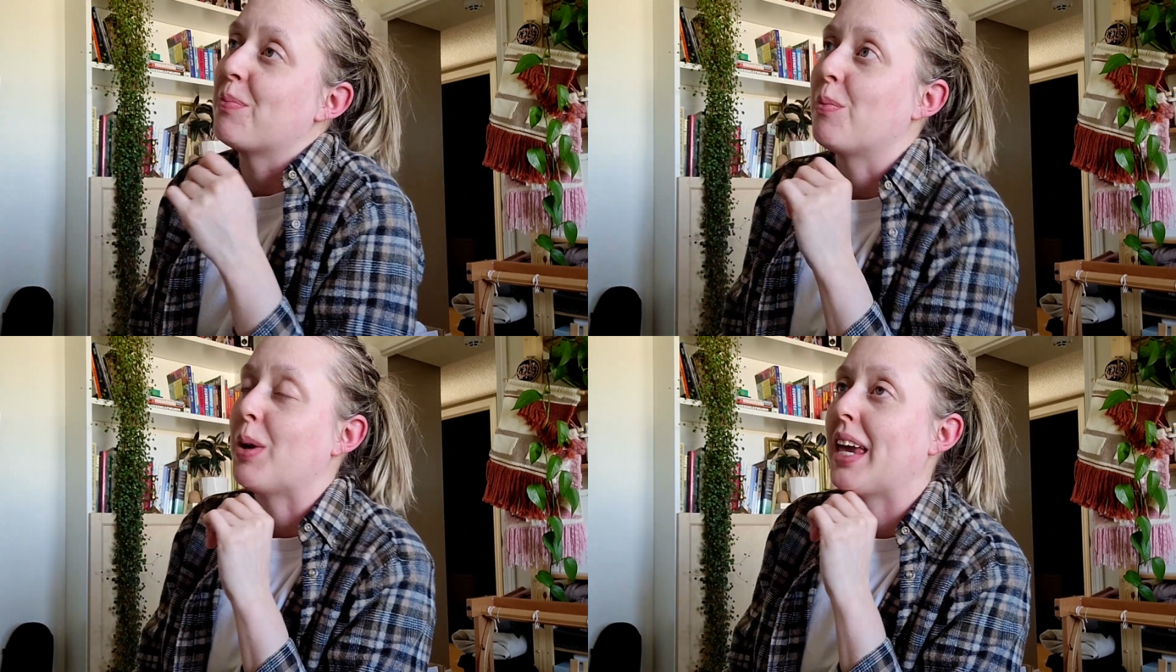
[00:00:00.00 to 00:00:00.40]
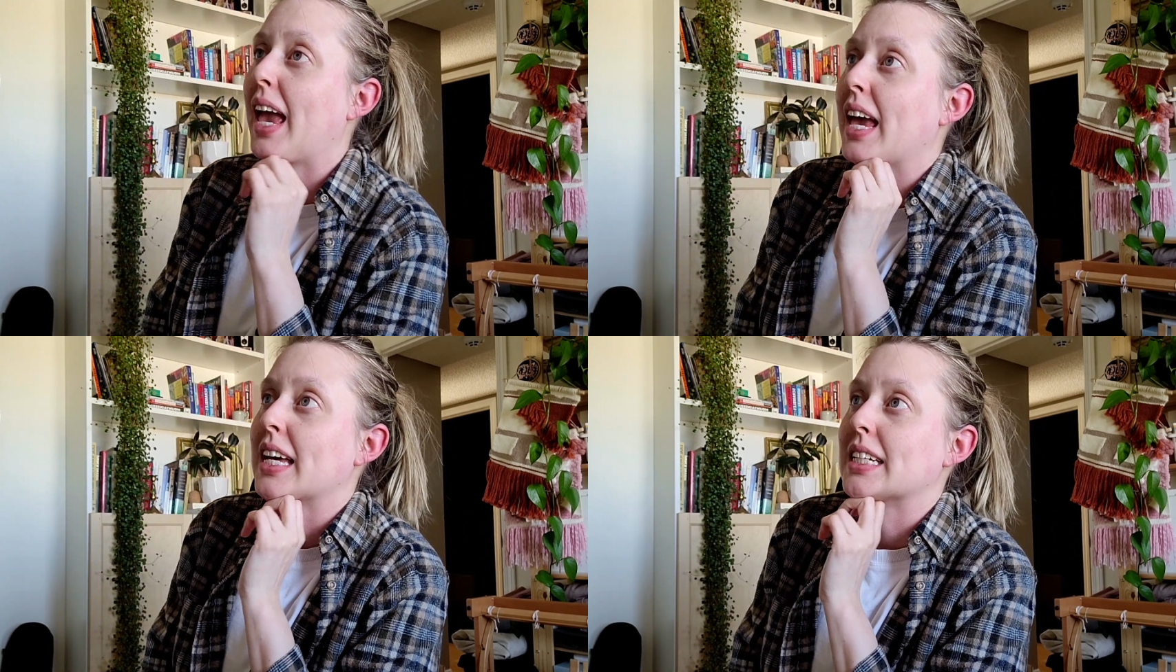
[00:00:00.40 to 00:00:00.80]
we
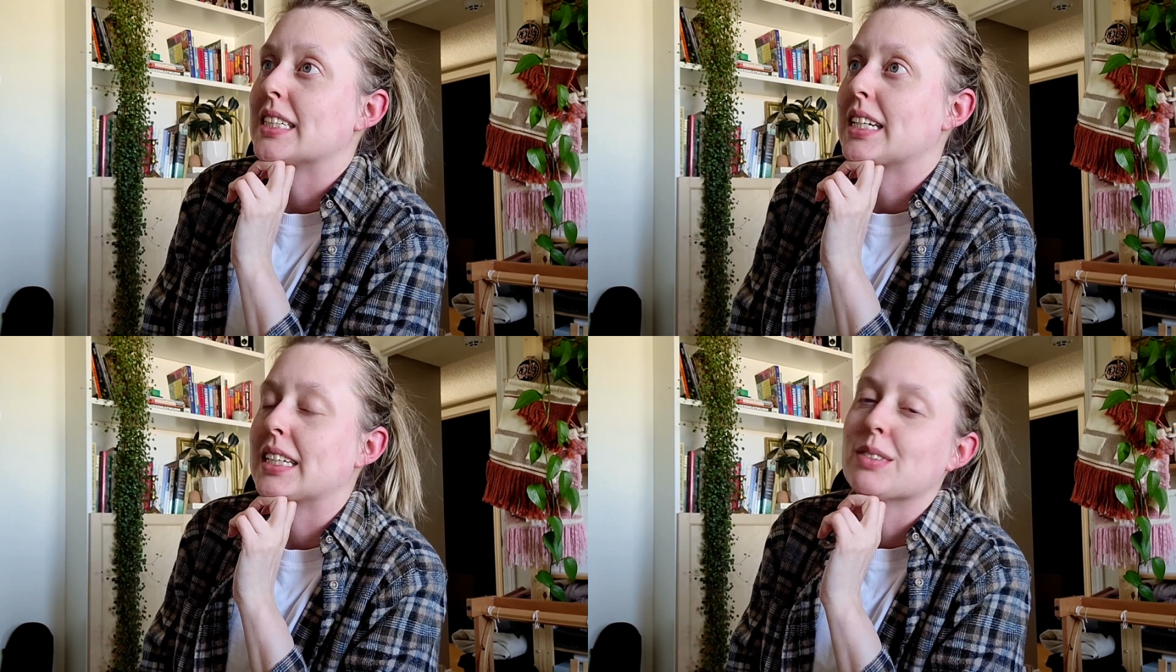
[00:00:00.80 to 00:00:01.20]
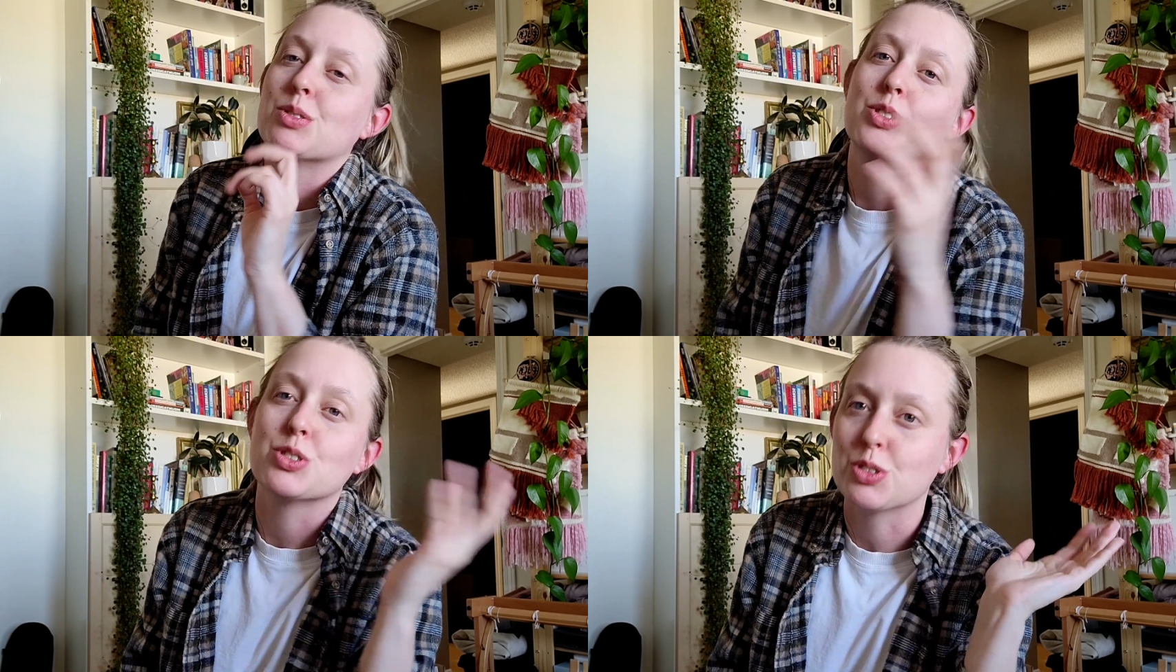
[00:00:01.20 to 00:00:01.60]
can't,
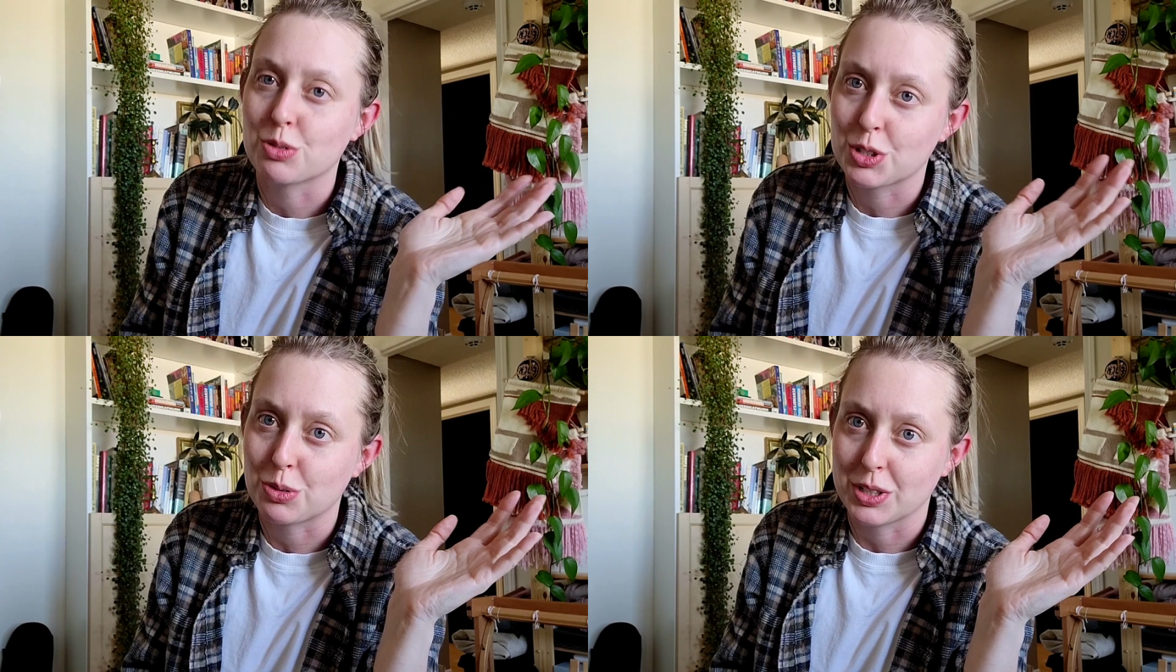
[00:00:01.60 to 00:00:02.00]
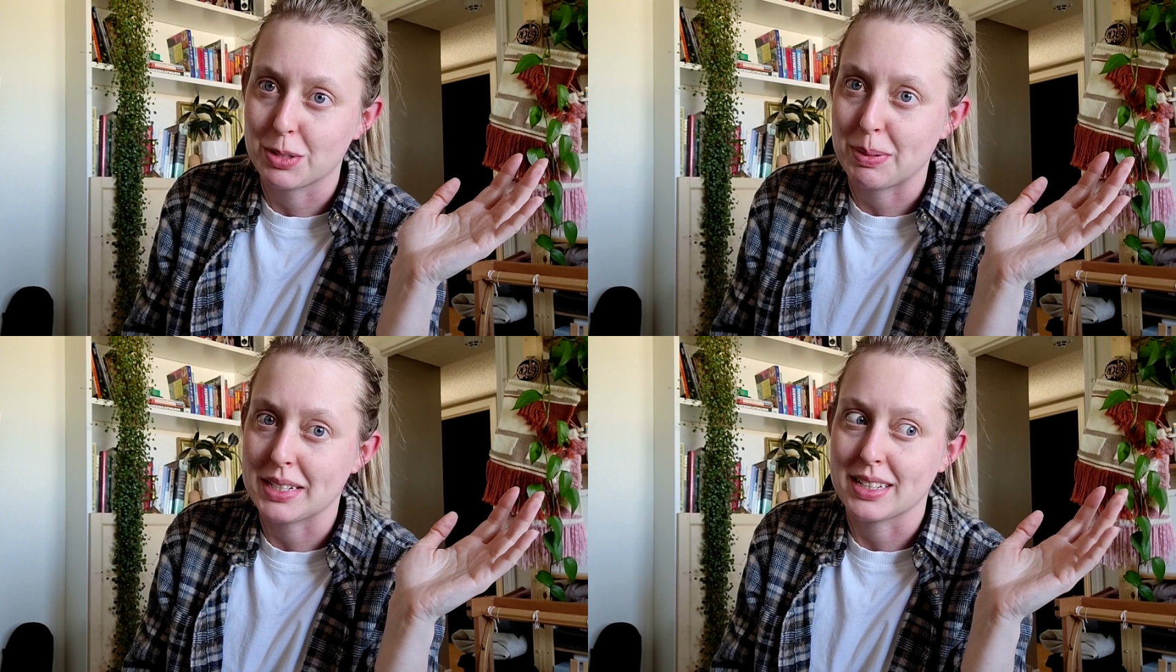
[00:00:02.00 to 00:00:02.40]
there's no storage
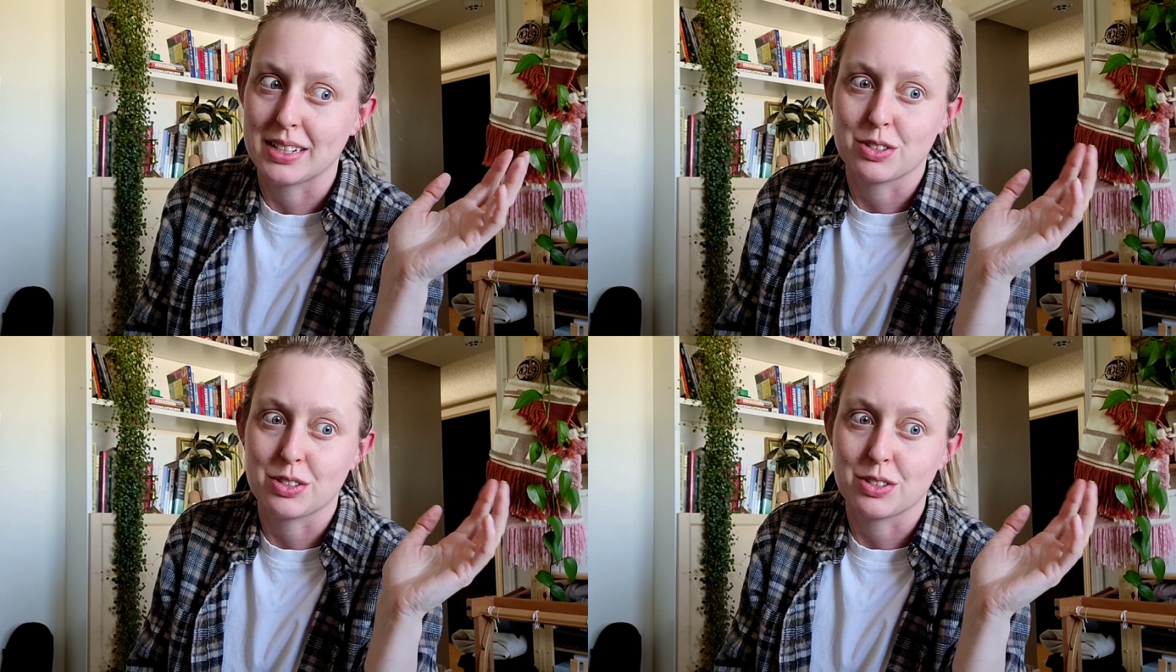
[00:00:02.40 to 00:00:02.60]
space in there,